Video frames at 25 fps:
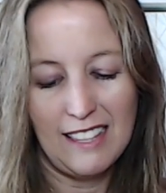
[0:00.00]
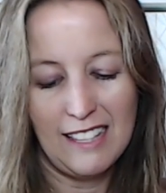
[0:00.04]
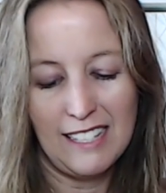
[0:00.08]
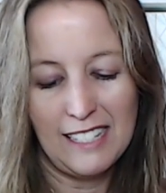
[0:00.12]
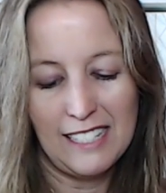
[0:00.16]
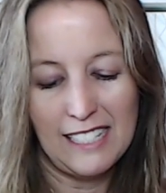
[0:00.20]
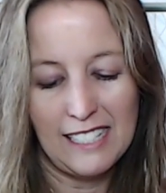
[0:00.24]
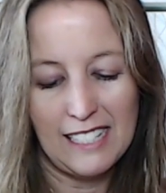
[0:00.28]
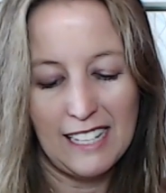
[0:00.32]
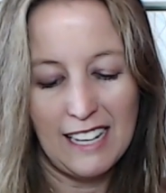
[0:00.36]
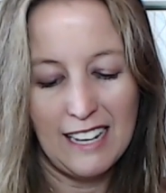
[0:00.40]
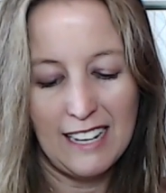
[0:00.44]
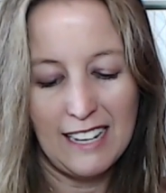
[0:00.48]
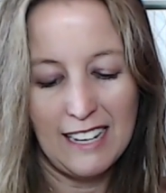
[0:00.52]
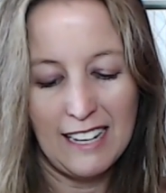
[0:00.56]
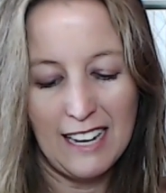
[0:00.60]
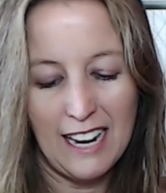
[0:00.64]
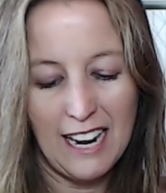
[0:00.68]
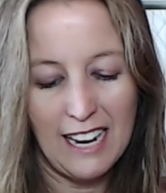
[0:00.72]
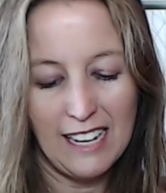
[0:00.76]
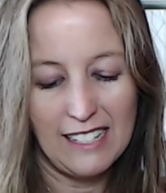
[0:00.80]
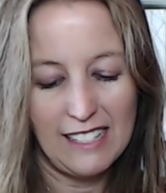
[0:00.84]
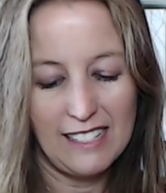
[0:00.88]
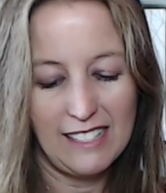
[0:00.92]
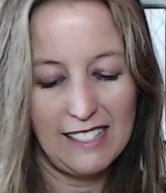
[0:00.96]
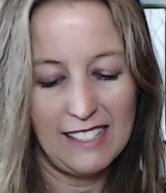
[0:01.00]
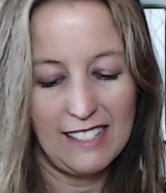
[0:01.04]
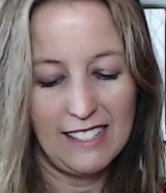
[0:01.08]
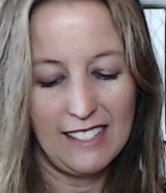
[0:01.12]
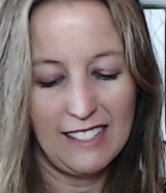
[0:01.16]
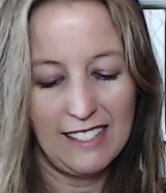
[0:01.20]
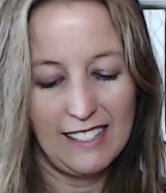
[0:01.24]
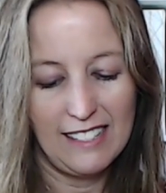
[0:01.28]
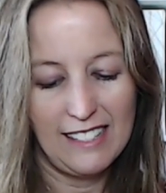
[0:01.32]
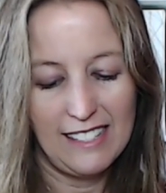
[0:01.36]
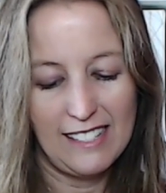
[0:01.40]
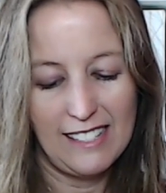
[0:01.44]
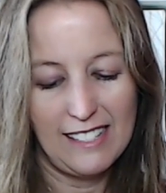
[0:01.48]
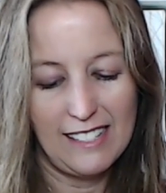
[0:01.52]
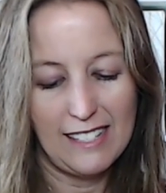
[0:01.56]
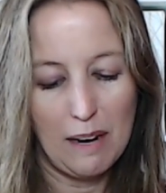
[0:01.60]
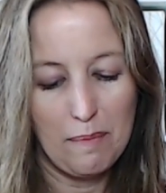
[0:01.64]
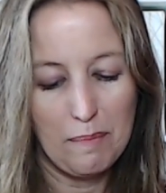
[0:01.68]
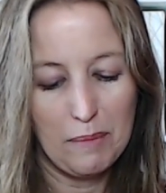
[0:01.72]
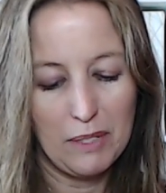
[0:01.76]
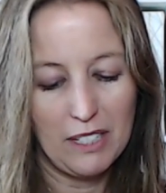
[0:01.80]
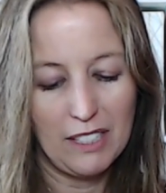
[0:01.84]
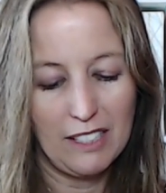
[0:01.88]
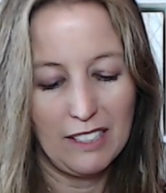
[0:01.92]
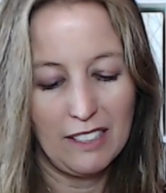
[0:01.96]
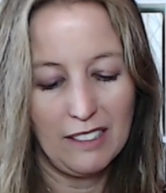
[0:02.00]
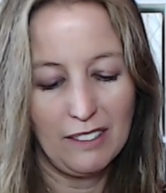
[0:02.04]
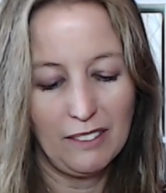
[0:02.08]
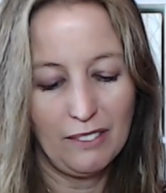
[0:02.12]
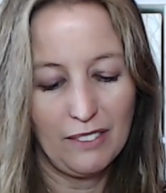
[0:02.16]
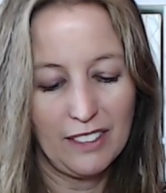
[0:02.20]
This next summer